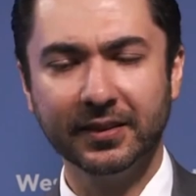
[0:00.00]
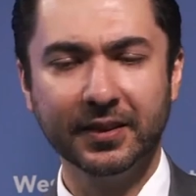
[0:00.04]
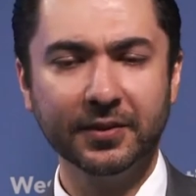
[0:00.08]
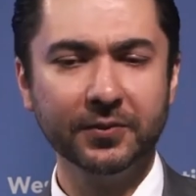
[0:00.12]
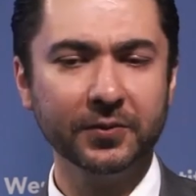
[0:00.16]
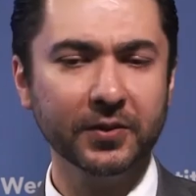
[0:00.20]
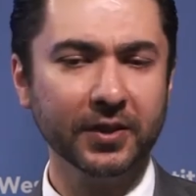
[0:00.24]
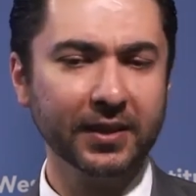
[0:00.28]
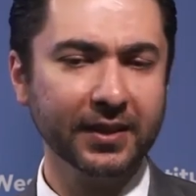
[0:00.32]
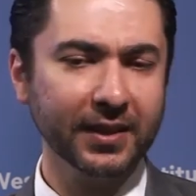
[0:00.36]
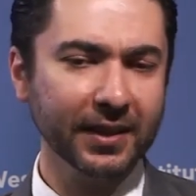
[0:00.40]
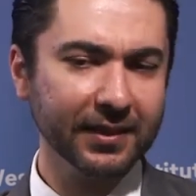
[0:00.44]

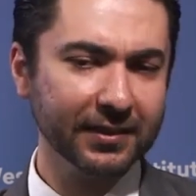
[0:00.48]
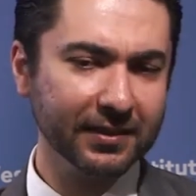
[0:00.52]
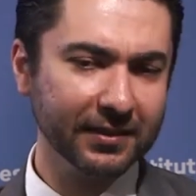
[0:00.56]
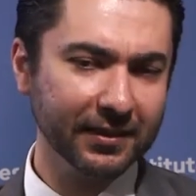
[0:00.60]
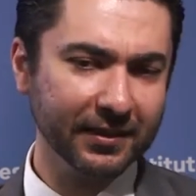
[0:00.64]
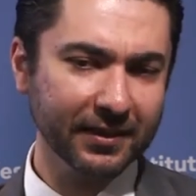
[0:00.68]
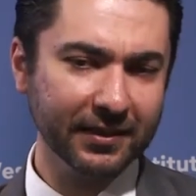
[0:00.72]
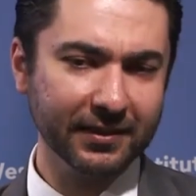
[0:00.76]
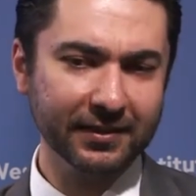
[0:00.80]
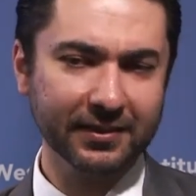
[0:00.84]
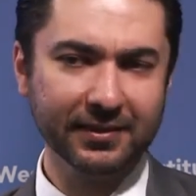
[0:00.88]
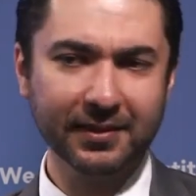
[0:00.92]
if you
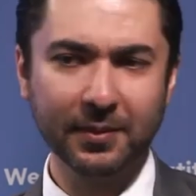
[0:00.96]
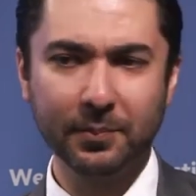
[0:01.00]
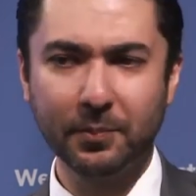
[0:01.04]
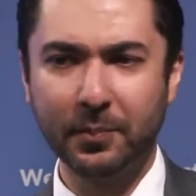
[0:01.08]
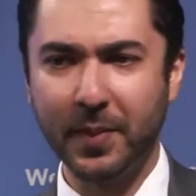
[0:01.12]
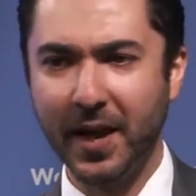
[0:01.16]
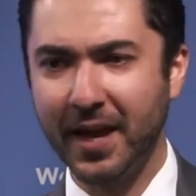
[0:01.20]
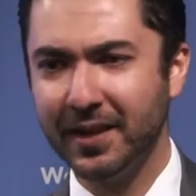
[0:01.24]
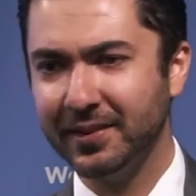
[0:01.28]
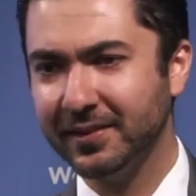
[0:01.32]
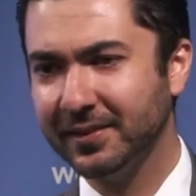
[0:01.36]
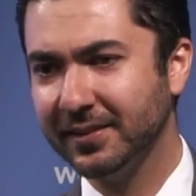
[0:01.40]
get the
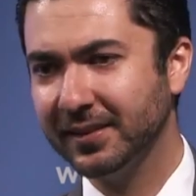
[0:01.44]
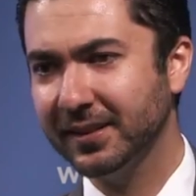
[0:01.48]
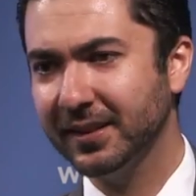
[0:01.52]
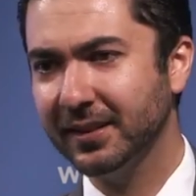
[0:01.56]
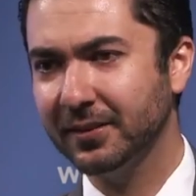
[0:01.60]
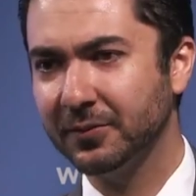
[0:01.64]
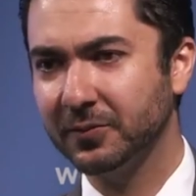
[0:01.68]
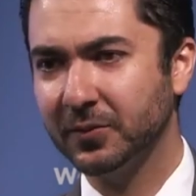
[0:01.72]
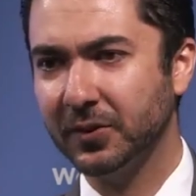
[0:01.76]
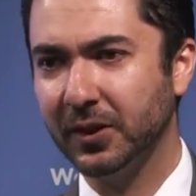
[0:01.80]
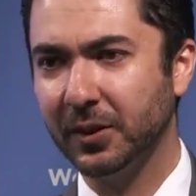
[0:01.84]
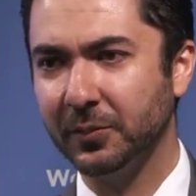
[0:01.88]
best
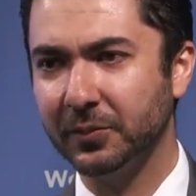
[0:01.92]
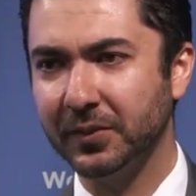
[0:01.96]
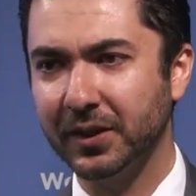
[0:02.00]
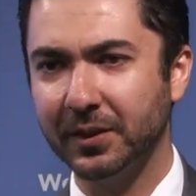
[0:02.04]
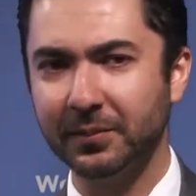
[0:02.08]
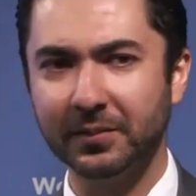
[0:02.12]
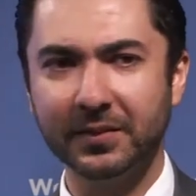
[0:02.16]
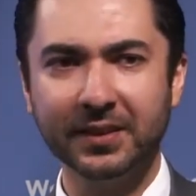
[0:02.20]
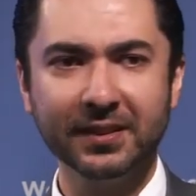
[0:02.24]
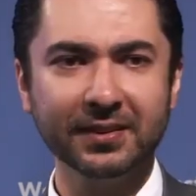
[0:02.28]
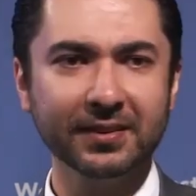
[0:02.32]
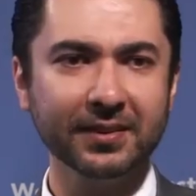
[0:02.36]
deal from
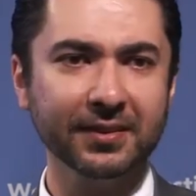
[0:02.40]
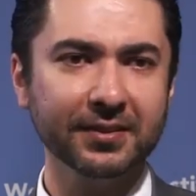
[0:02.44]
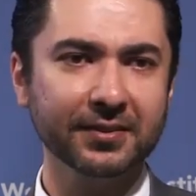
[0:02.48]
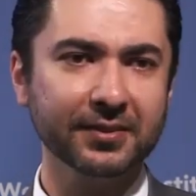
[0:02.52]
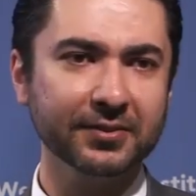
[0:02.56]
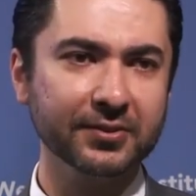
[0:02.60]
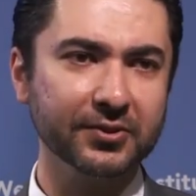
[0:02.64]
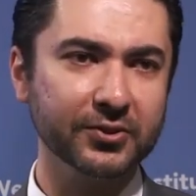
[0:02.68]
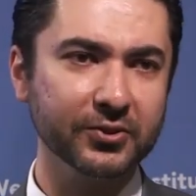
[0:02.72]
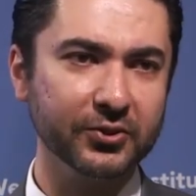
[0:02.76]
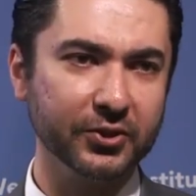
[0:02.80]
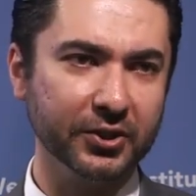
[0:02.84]
them, this is
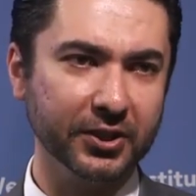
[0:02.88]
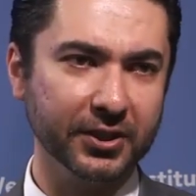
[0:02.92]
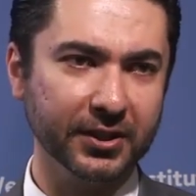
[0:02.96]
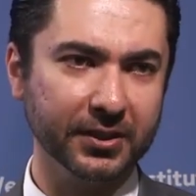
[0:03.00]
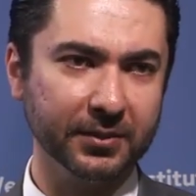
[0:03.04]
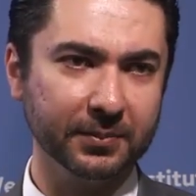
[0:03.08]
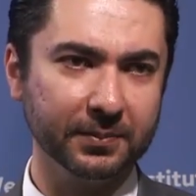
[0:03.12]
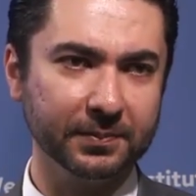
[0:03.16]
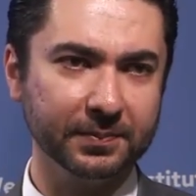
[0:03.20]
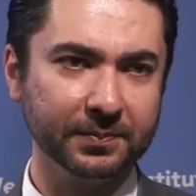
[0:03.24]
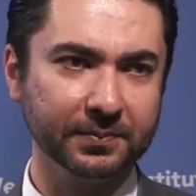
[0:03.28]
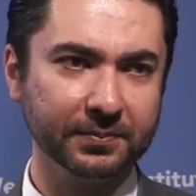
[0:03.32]
a
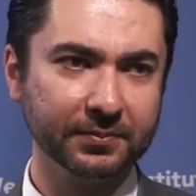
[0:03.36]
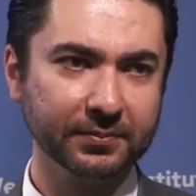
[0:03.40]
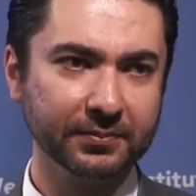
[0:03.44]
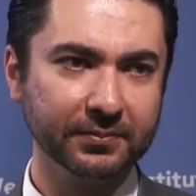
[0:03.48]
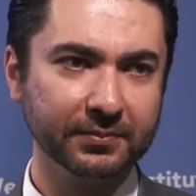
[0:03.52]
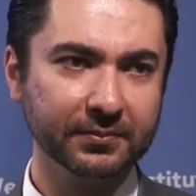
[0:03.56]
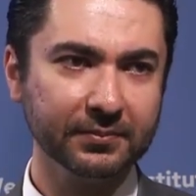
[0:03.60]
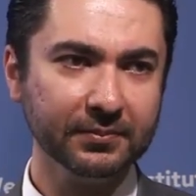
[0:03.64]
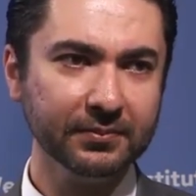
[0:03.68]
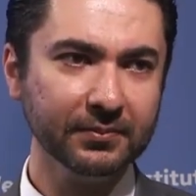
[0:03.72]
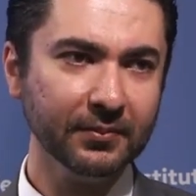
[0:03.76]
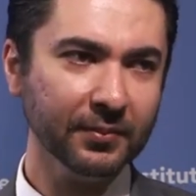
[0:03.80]
regime
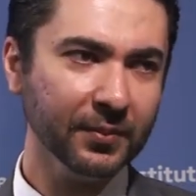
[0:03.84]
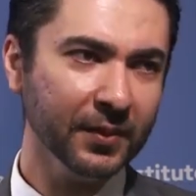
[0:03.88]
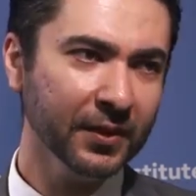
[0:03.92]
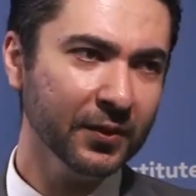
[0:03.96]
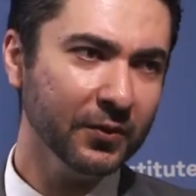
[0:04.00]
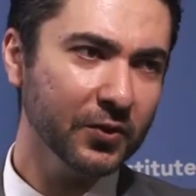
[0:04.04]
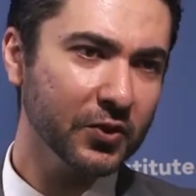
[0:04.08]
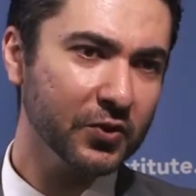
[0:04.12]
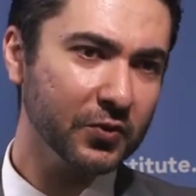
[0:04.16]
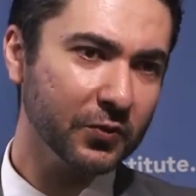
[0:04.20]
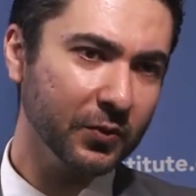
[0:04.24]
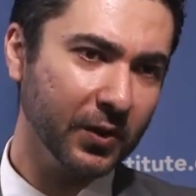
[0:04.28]

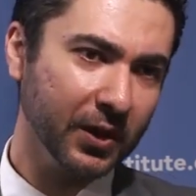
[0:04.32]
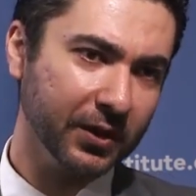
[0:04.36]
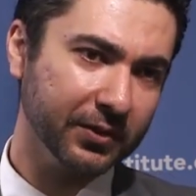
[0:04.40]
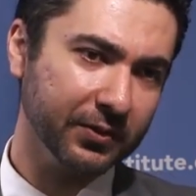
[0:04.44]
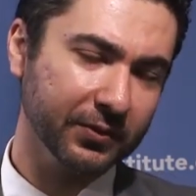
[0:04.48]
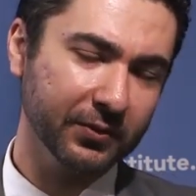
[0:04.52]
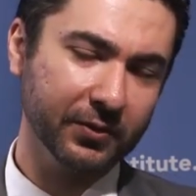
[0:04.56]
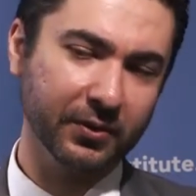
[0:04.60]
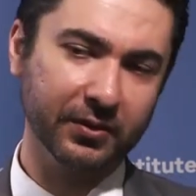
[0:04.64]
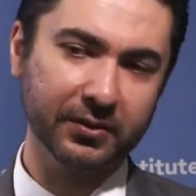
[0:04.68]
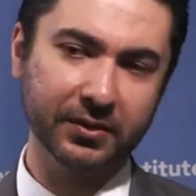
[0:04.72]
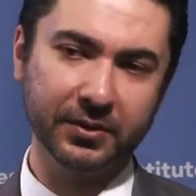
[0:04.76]
which
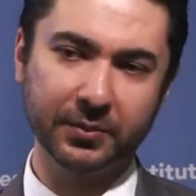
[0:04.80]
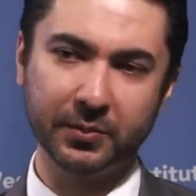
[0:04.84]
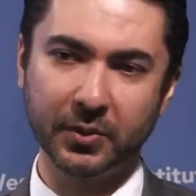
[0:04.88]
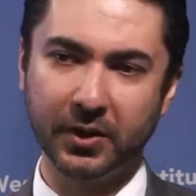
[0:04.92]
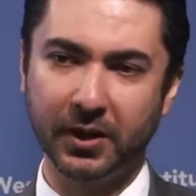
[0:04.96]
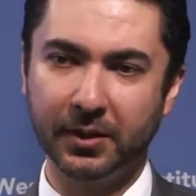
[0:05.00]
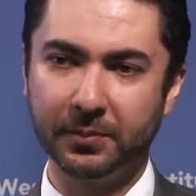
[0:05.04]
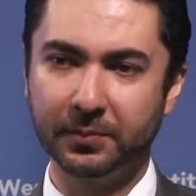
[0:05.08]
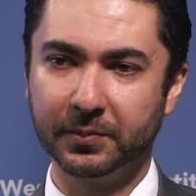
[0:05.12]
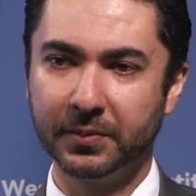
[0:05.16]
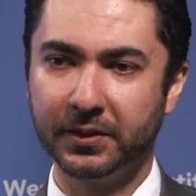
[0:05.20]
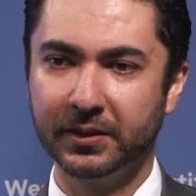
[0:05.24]
wants nuclear
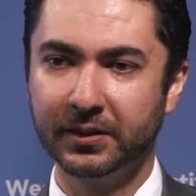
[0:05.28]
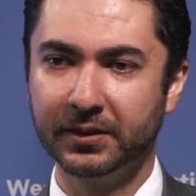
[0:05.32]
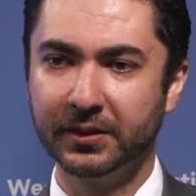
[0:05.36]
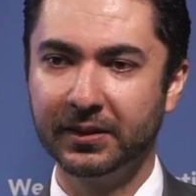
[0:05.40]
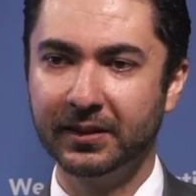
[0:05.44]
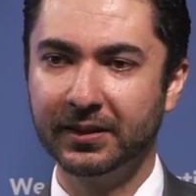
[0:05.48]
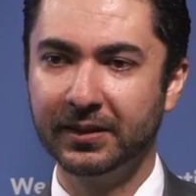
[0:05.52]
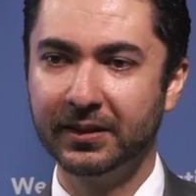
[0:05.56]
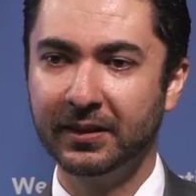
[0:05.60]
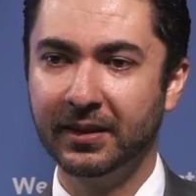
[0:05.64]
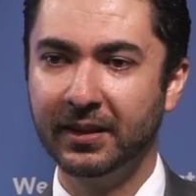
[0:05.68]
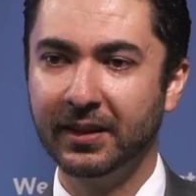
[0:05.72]
bomb.
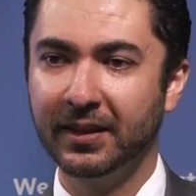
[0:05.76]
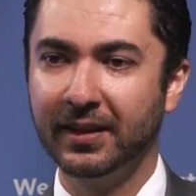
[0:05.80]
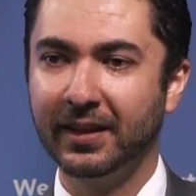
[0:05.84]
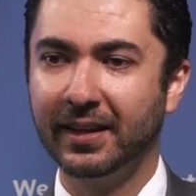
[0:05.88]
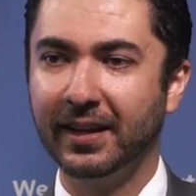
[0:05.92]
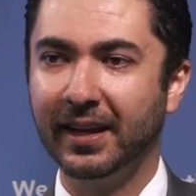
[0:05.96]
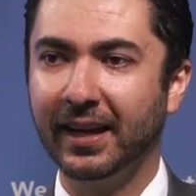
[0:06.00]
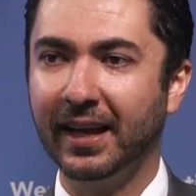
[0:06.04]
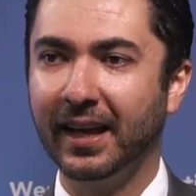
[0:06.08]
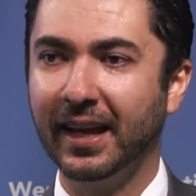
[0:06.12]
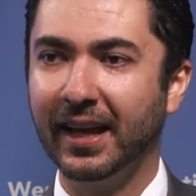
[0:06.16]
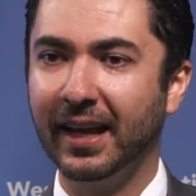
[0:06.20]

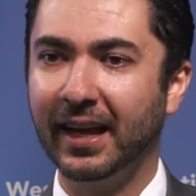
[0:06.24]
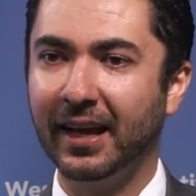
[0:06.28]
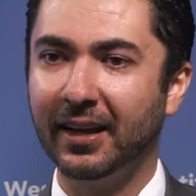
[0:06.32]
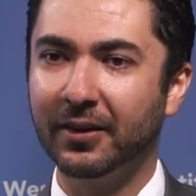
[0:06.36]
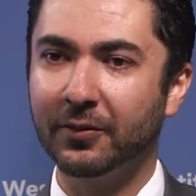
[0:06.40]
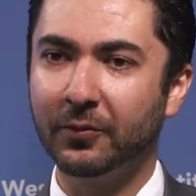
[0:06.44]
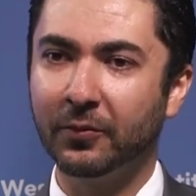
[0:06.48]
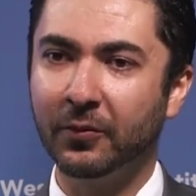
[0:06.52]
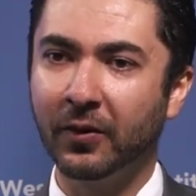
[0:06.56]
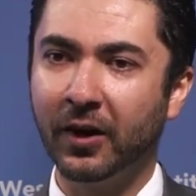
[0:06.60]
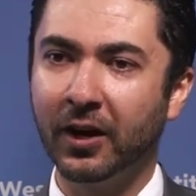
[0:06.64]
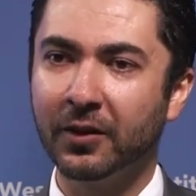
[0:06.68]

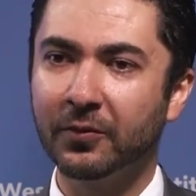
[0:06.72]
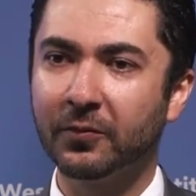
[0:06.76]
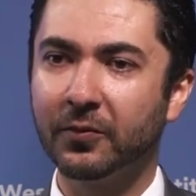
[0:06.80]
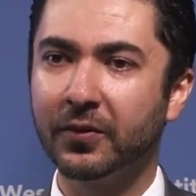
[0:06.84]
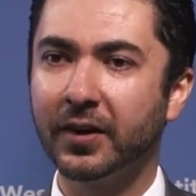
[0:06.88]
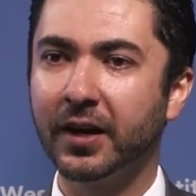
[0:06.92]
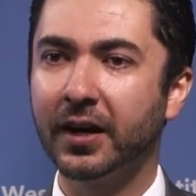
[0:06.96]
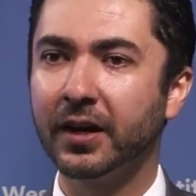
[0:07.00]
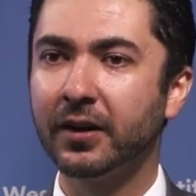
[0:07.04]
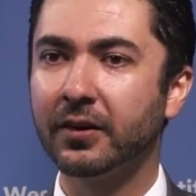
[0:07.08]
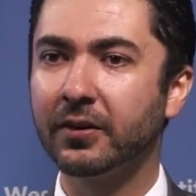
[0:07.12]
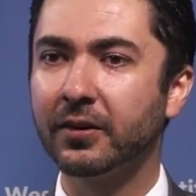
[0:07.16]
And one
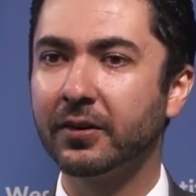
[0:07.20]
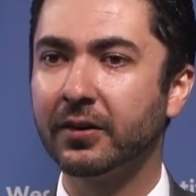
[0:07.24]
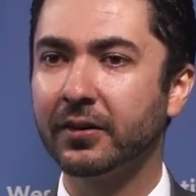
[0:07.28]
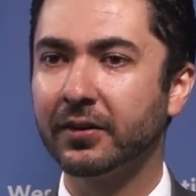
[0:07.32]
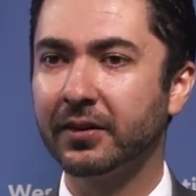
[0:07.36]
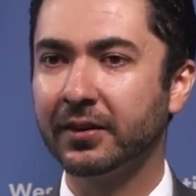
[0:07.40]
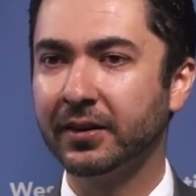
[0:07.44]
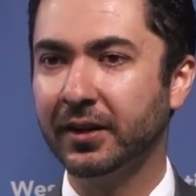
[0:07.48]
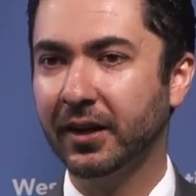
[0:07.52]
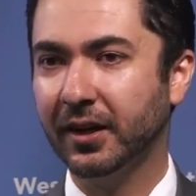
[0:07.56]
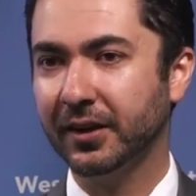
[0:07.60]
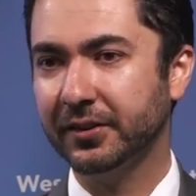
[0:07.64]
way
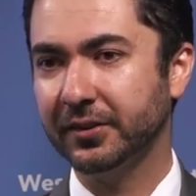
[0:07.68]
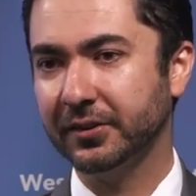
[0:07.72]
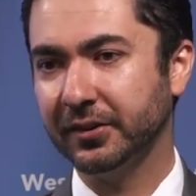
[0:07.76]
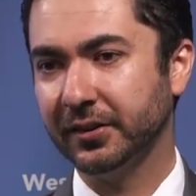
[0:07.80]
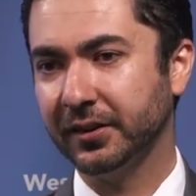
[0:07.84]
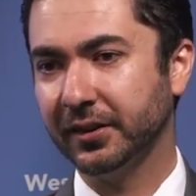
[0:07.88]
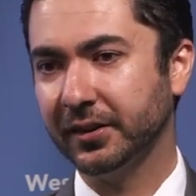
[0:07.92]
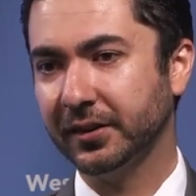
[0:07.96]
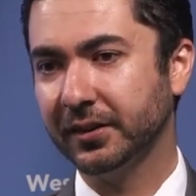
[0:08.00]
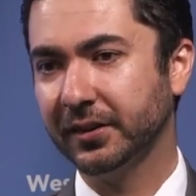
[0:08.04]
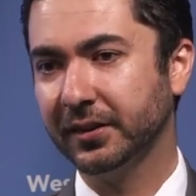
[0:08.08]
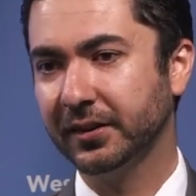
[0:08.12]
or
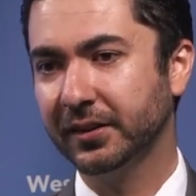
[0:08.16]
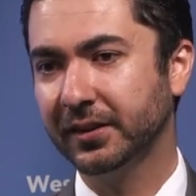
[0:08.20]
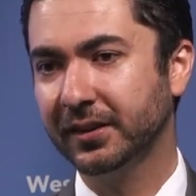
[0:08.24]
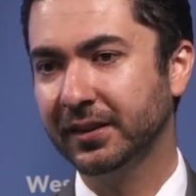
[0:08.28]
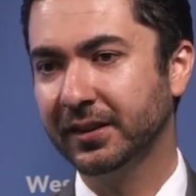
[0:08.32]
another,